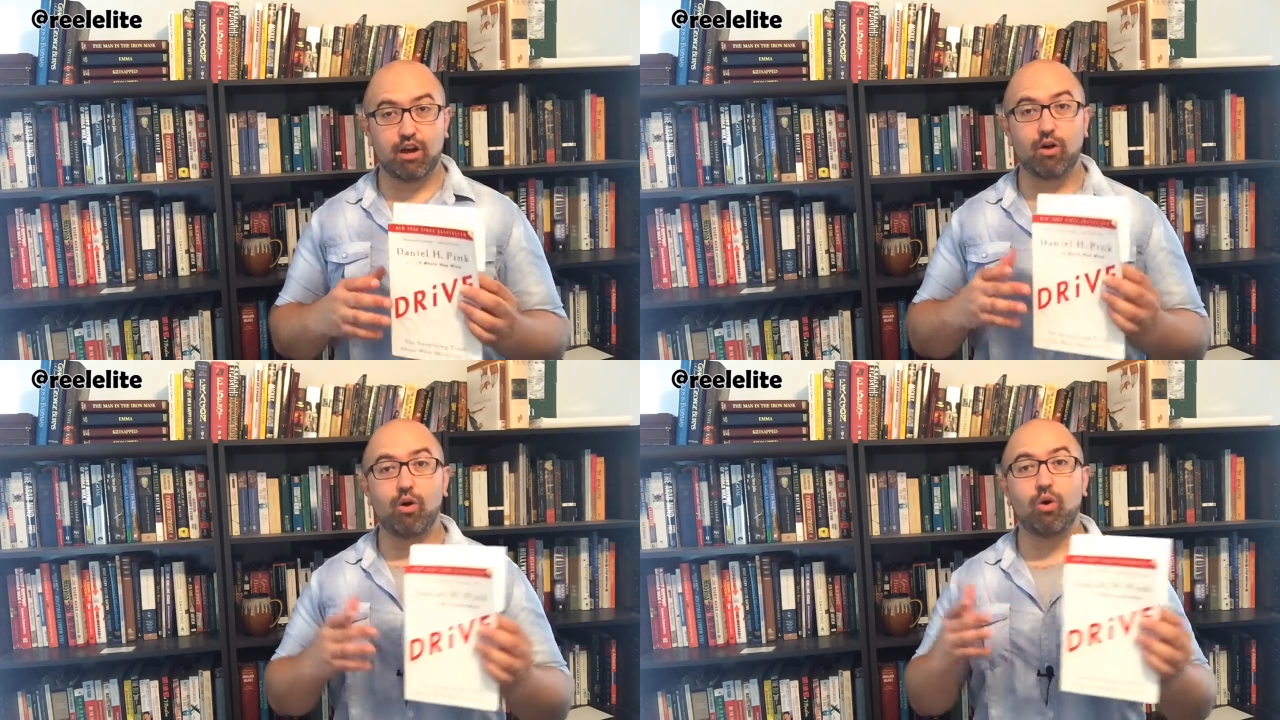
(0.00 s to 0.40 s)

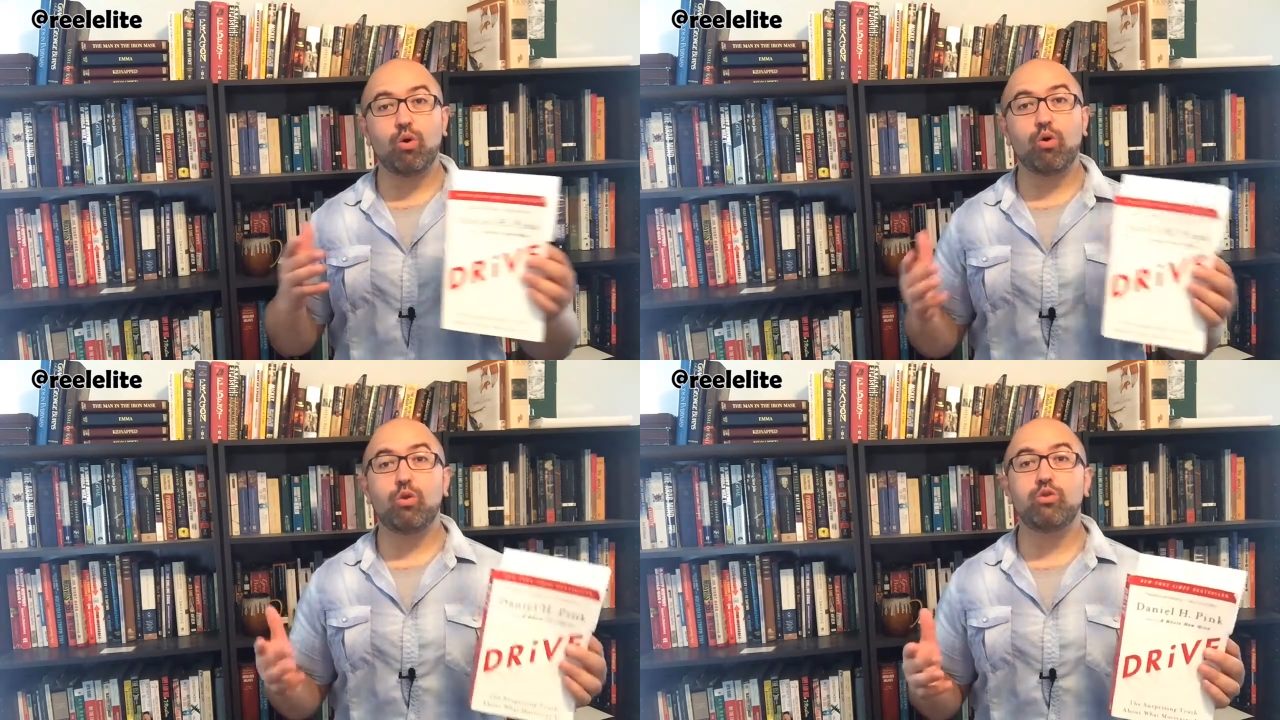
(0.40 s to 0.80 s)
a
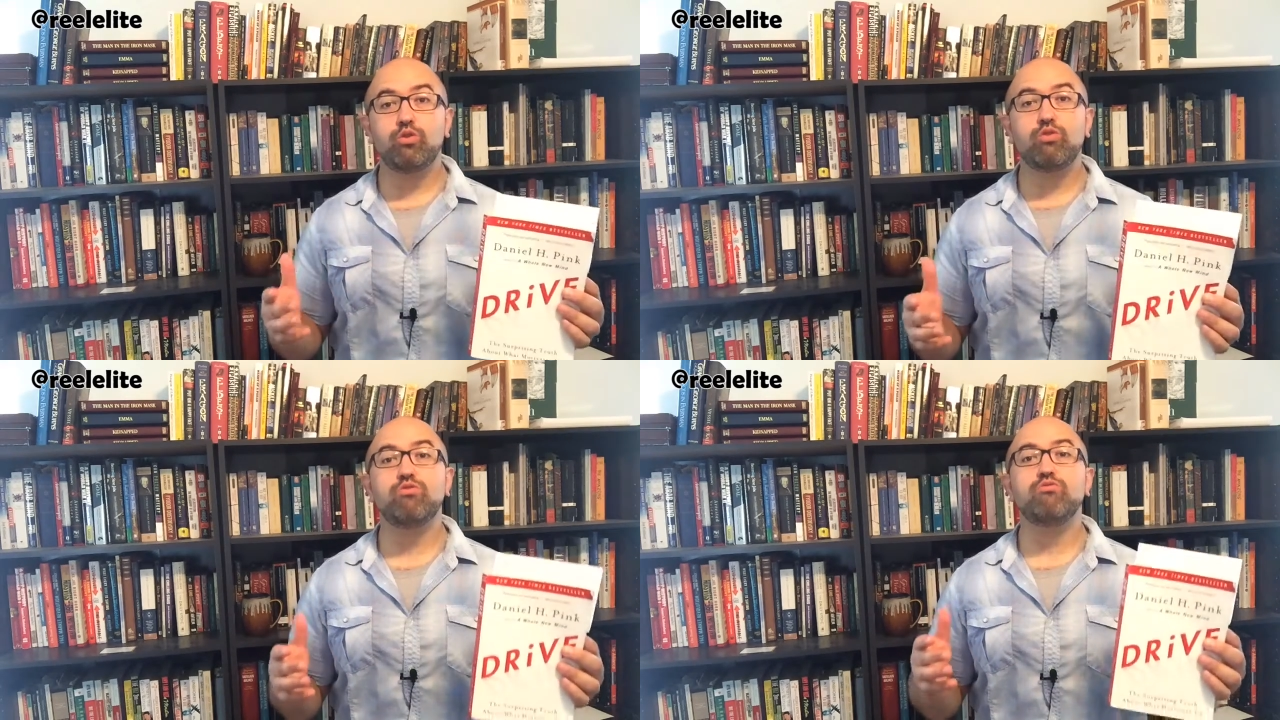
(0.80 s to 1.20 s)
whole
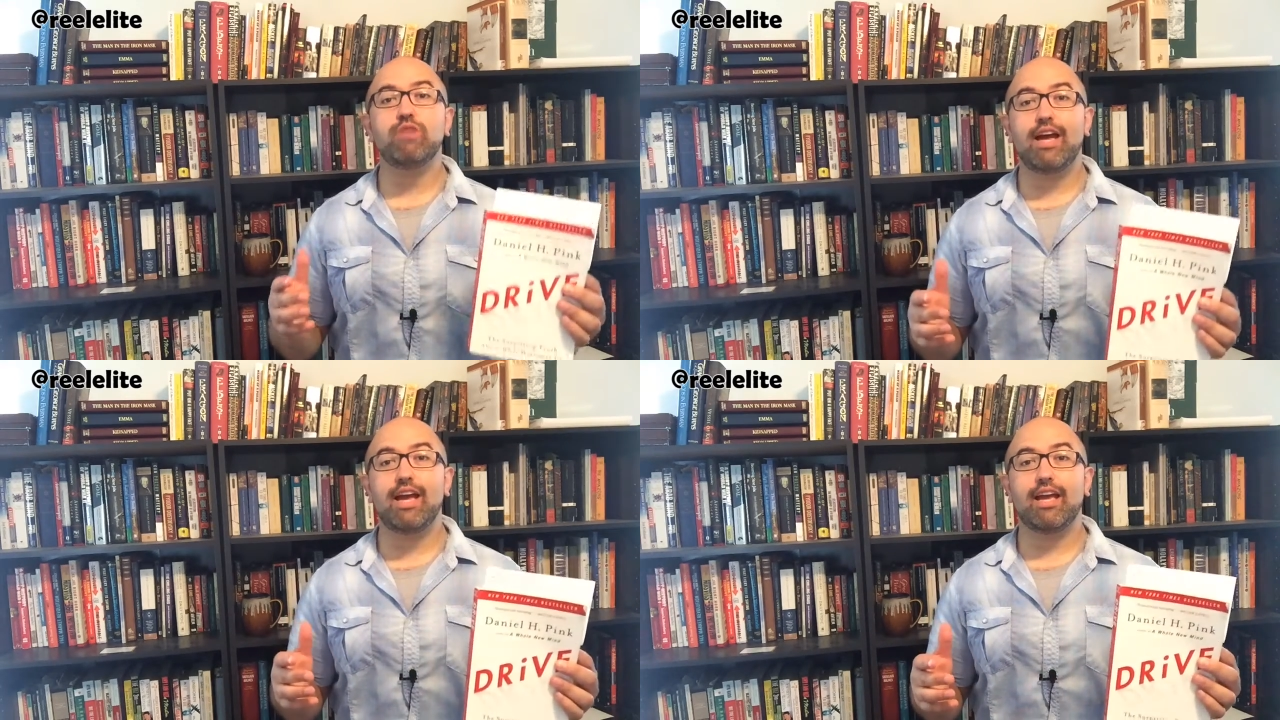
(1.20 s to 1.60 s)
new
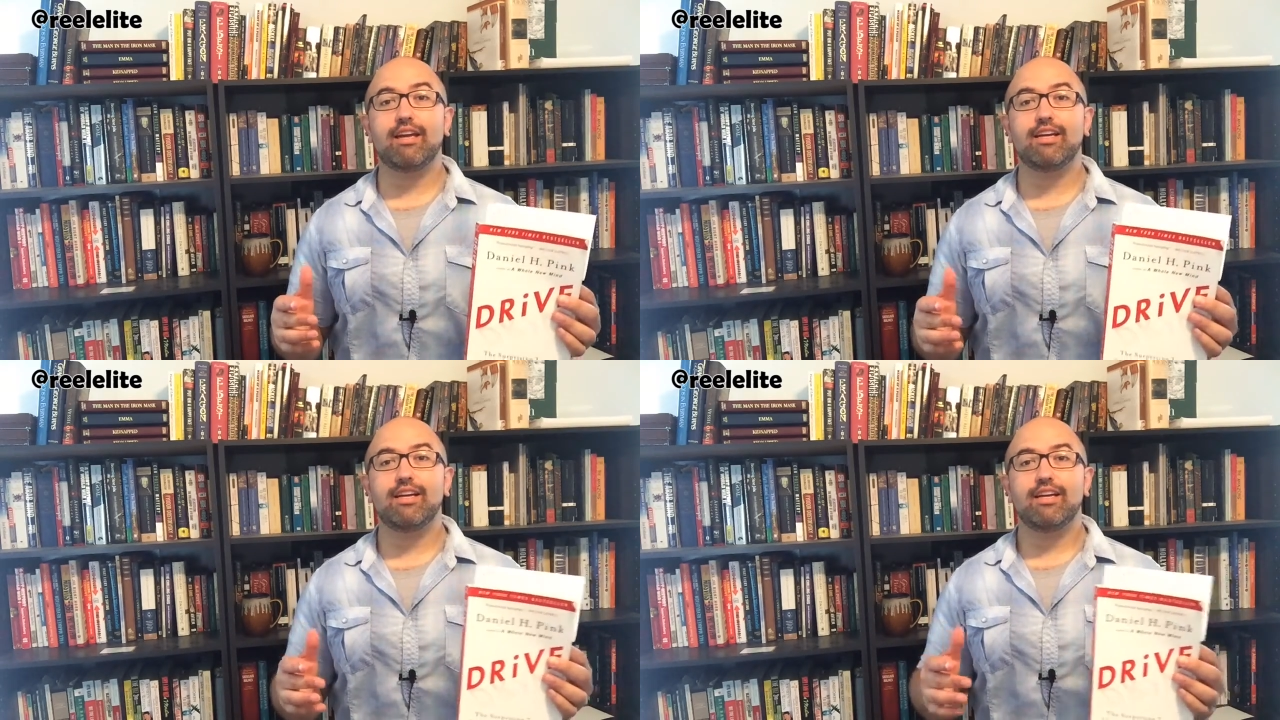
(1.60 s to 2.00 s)
way
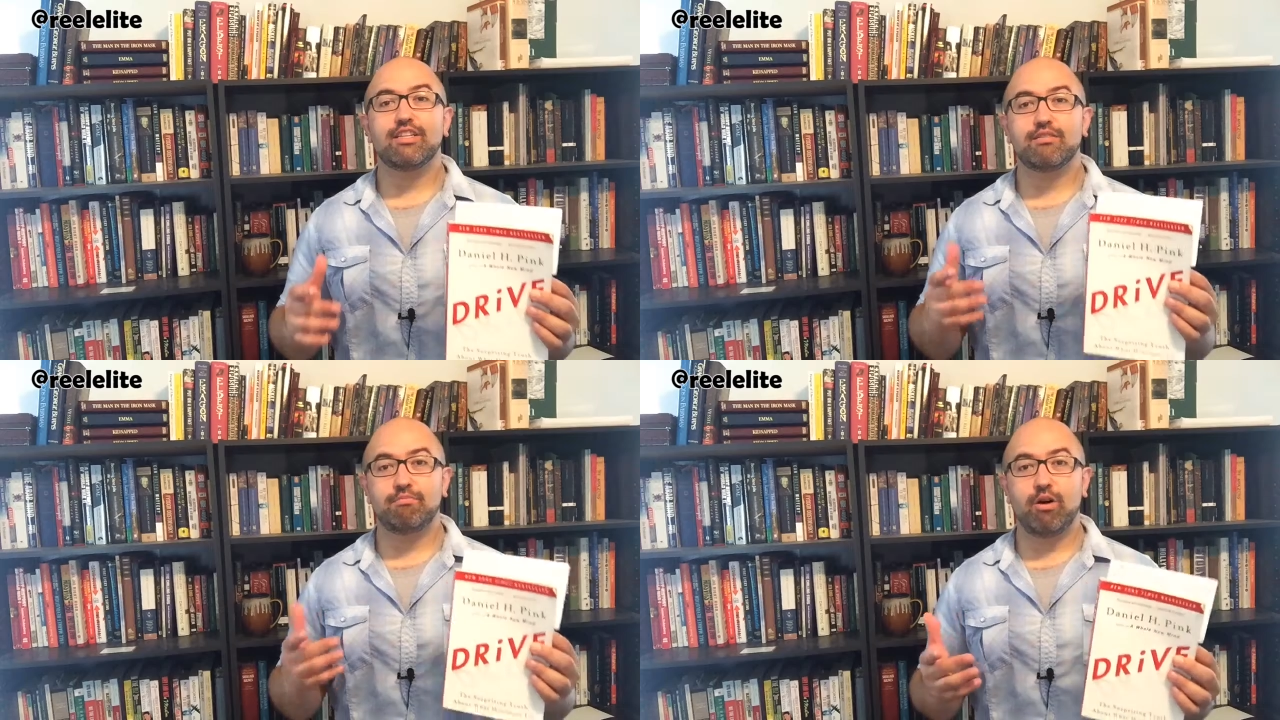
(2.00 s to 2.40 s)

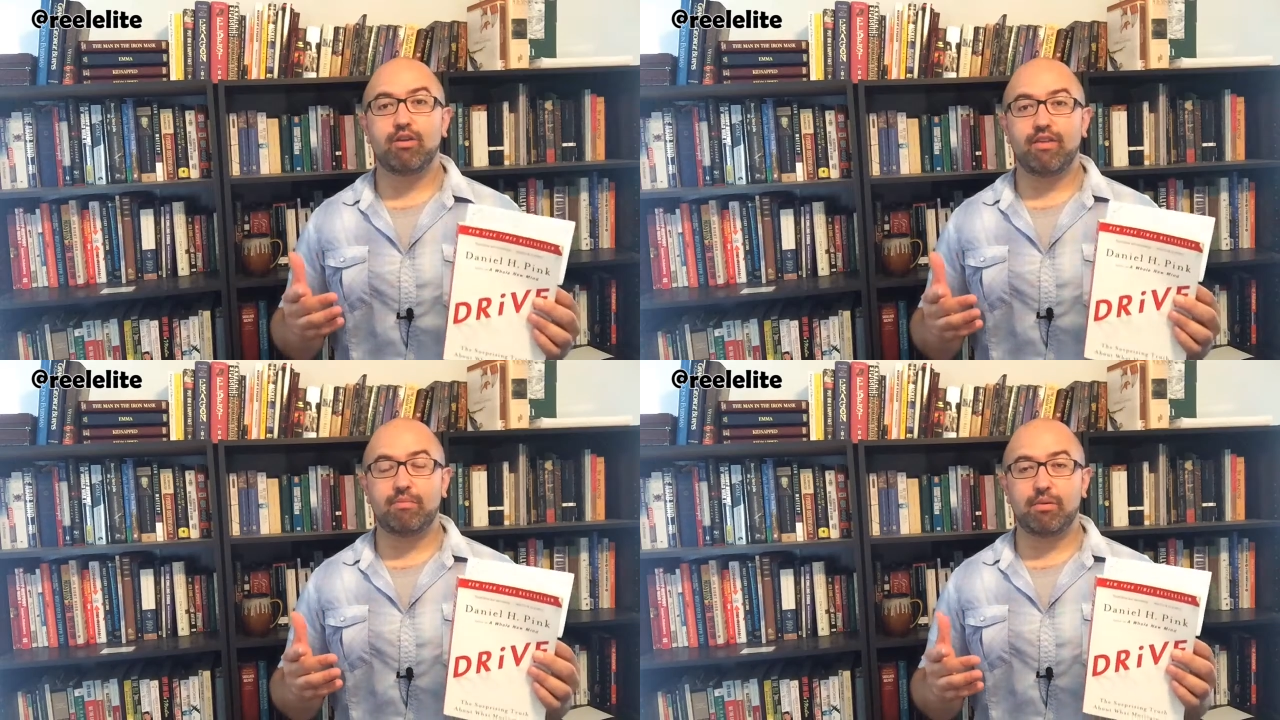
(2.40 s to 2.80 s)
to
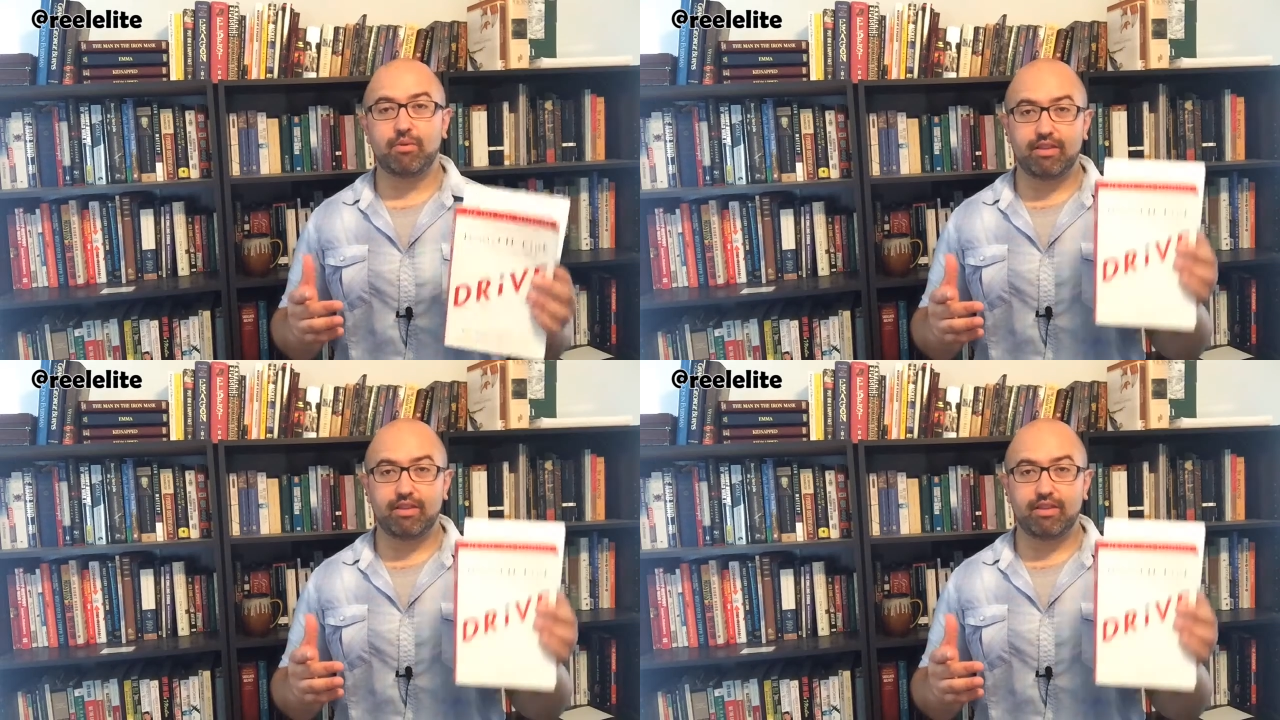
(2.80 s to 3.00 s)
motivate people.